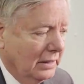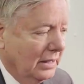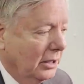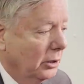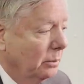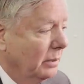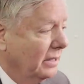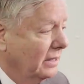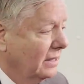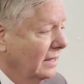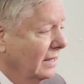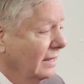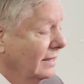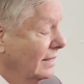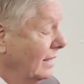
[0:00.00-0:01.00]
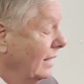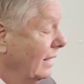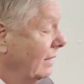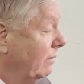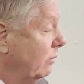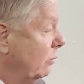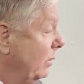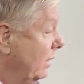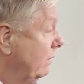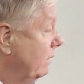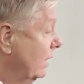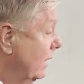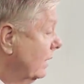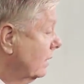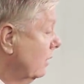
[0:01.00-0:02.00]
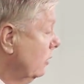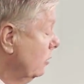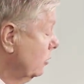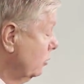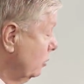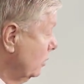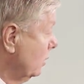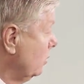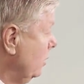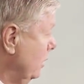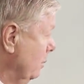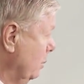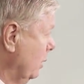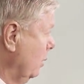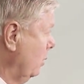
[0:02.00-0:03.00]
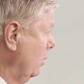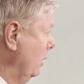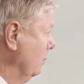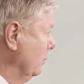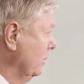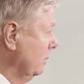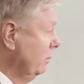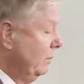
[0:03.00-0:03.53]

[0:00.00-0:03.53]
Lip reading: helping states that have red flag laws with the grant program to